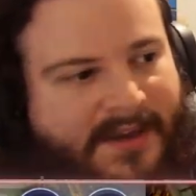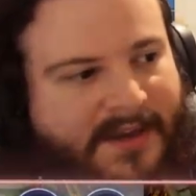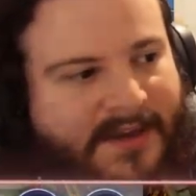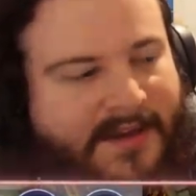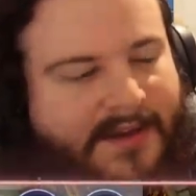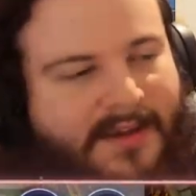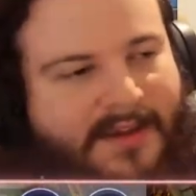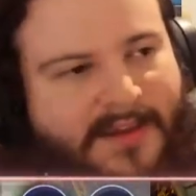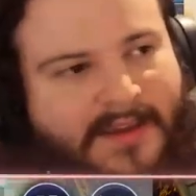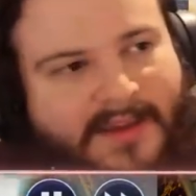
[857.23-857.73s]
it.
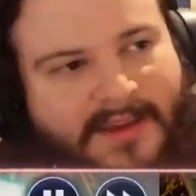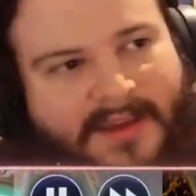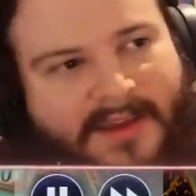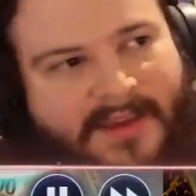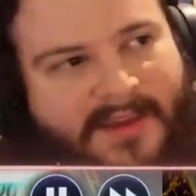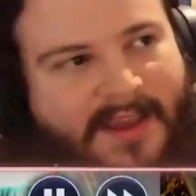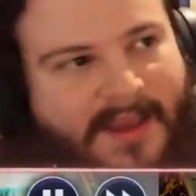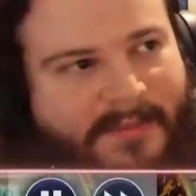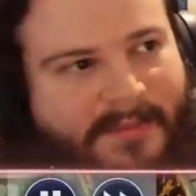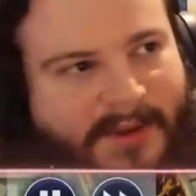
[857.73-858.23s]

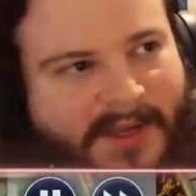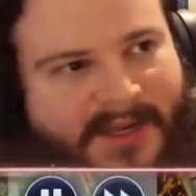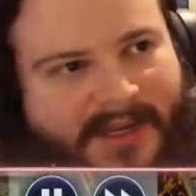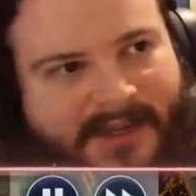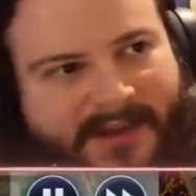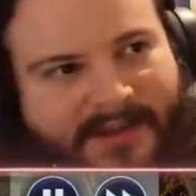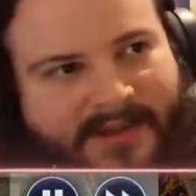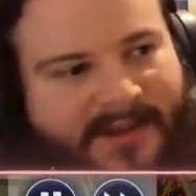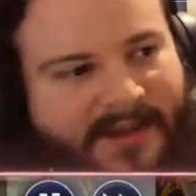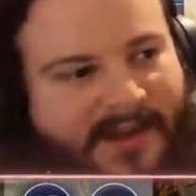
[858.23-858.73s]
He's not
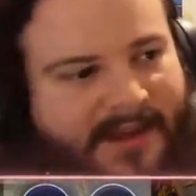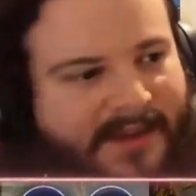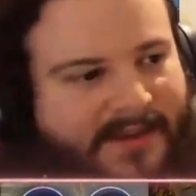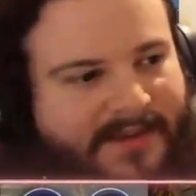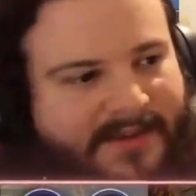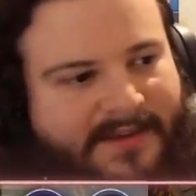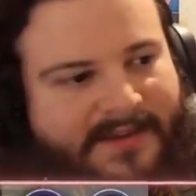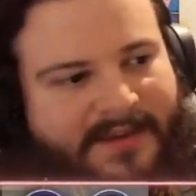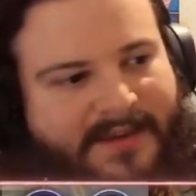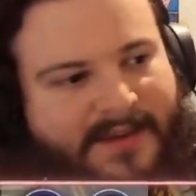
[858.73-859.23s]
biting the
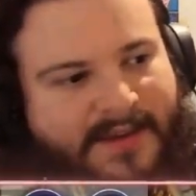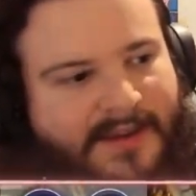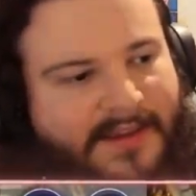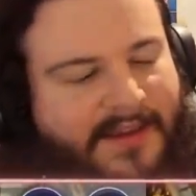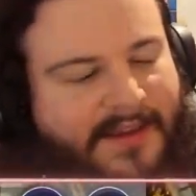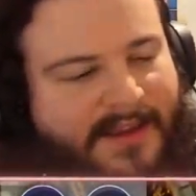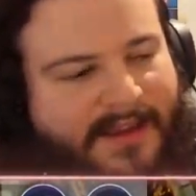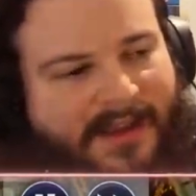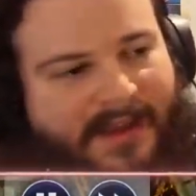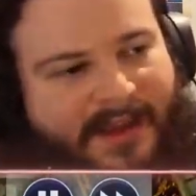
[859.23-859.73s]
dust.
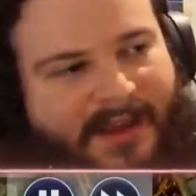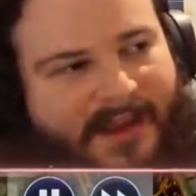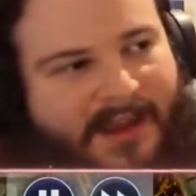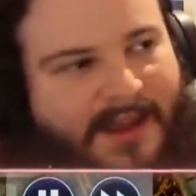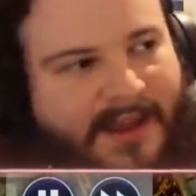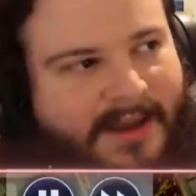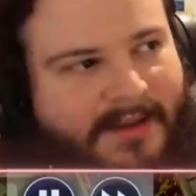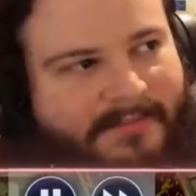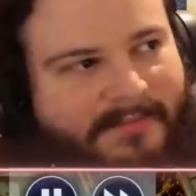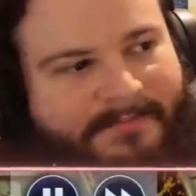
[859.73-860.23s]

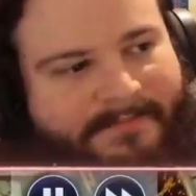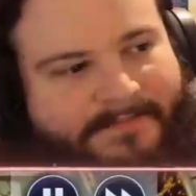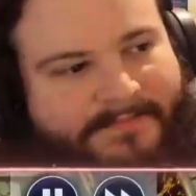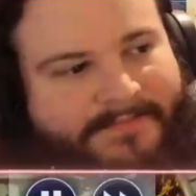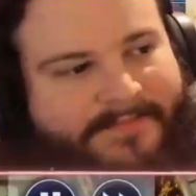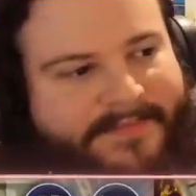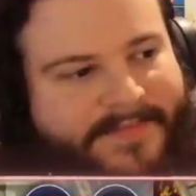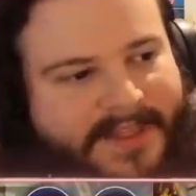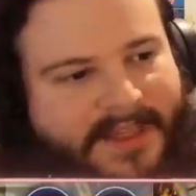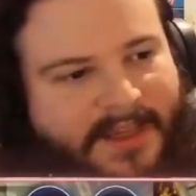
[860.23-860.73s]

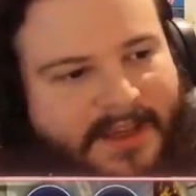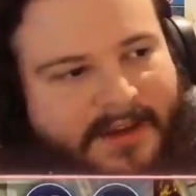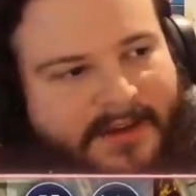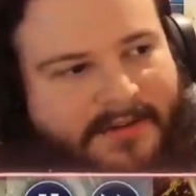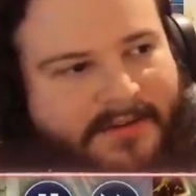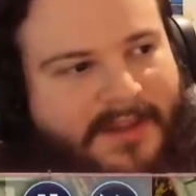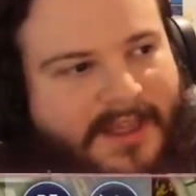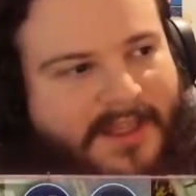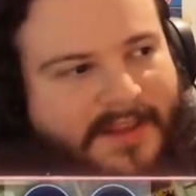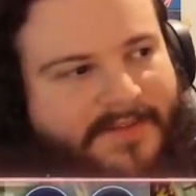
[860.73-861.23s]

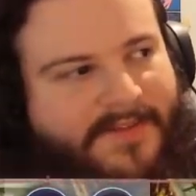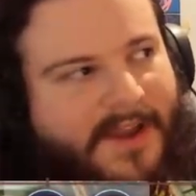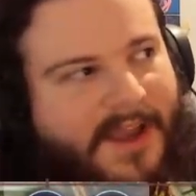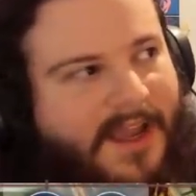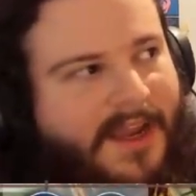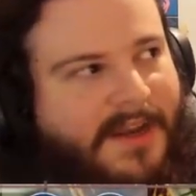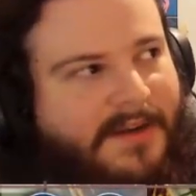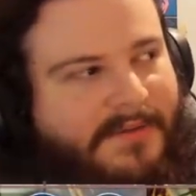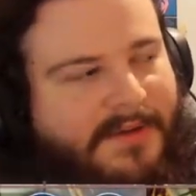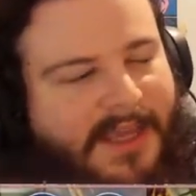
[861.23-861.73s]
So that's
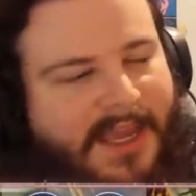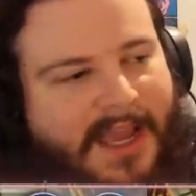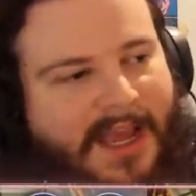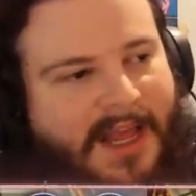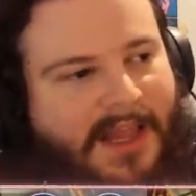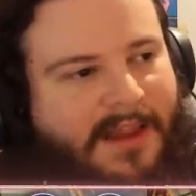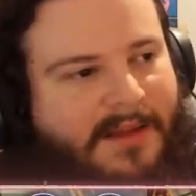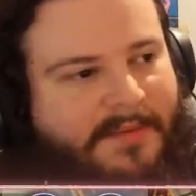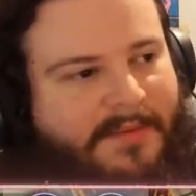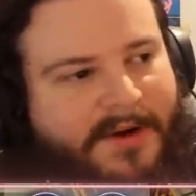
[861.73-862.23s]
fine. We get
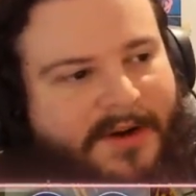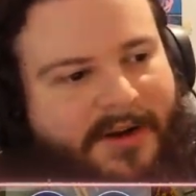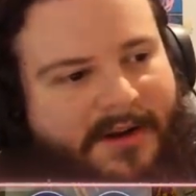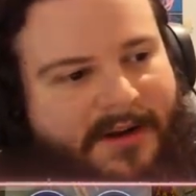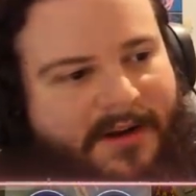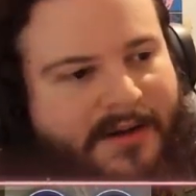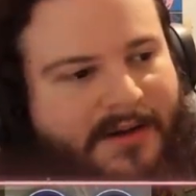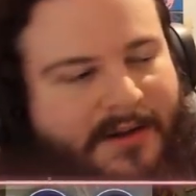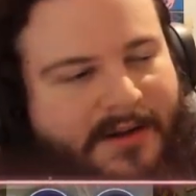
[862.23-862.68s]
Aliber.